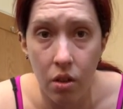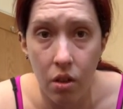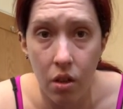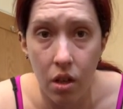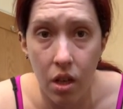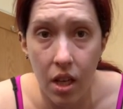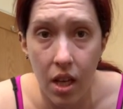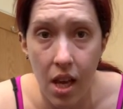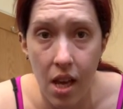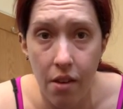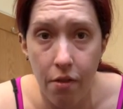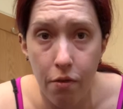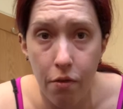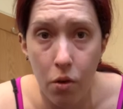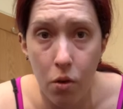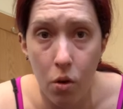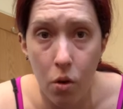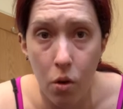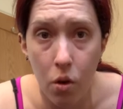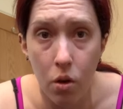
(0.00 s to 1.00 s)
okay,
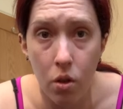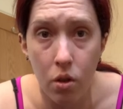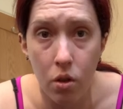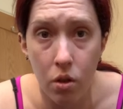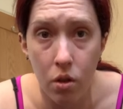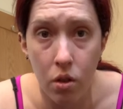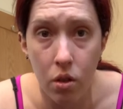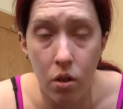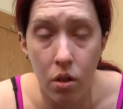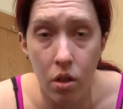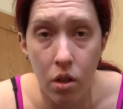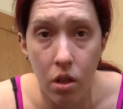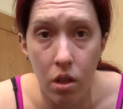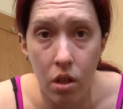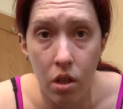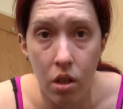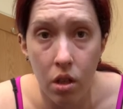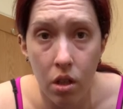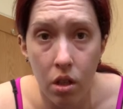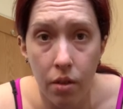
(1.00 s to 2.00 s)
for
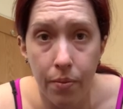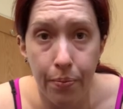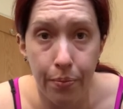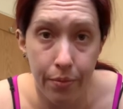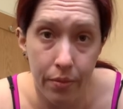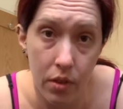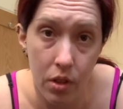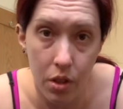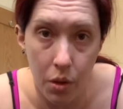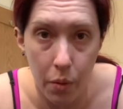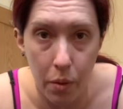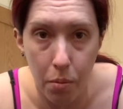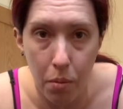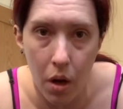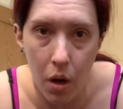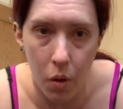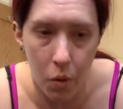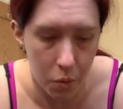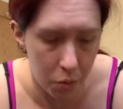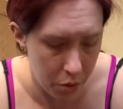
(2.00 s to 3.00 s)
doing
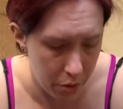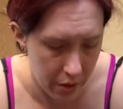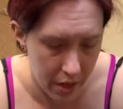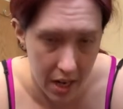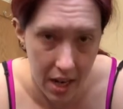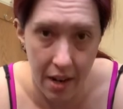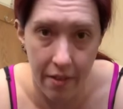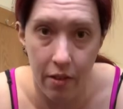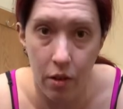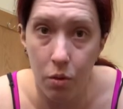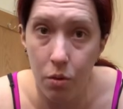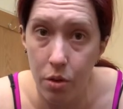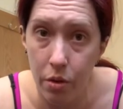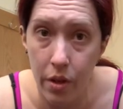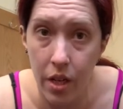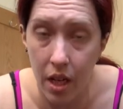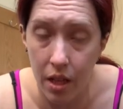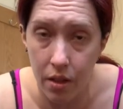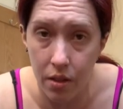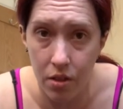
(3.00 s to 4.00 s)
pole, doing aerial and
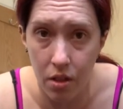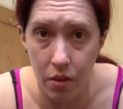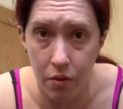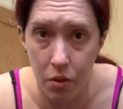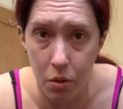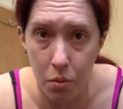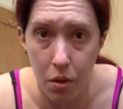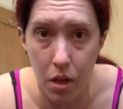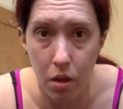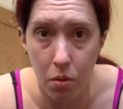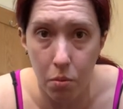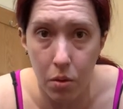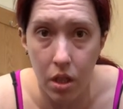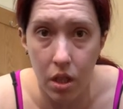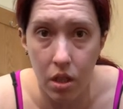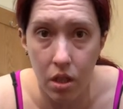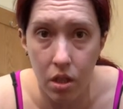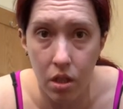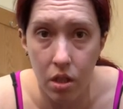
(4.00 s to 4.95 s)
doing other stuff as well. But